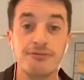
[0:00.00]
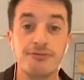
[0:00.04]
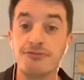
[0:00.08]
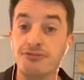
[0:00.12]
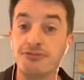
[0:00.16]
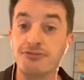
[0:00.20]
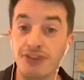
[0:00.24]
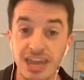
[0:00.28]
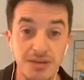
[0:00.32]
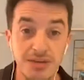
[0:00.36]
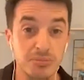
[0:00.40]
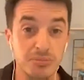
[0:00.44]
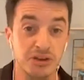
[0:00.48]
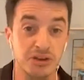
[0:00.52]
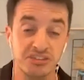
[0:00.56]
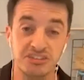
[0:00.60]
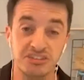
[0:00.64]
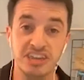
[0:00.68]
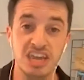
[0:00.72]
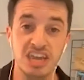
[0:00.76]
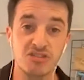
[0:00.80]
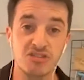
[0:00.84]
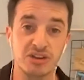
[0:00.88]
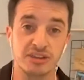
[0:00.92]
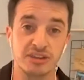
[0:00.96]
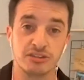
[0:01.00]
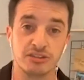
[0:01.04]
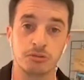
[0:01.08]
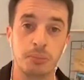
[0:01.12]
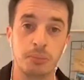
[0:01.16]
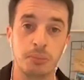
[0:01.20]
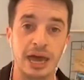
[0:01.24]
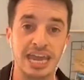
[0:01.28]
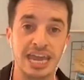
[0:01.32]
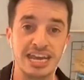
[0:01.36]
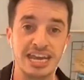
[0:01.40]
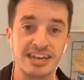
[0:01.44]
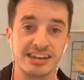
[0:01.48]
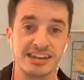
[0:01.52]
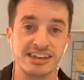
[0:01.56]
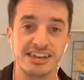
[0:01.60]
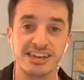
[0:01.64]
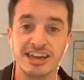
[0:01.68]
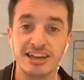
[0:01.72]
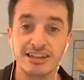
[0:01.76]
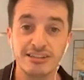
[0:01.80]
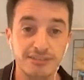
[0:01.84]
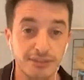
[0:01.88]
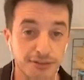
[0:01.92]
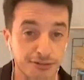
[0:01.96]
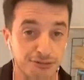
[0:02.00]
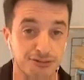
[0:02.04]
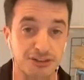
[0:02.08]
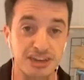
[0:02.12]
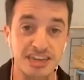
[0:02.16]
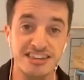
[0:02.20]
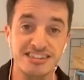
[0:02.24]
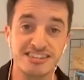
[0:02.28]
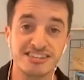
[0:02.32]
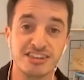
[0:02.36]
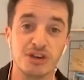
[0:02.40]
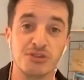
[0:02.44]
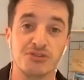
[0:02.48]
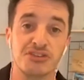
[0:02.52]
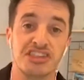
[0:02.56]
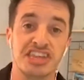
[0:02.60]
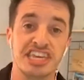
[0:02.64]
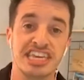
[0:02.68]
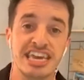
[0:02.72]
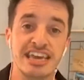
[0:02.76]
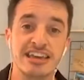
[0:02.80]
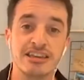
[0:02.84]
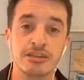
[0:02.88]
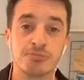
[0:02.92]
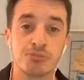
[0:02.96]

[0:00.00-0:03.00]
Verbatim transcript: famous here in Spain defeats over the years.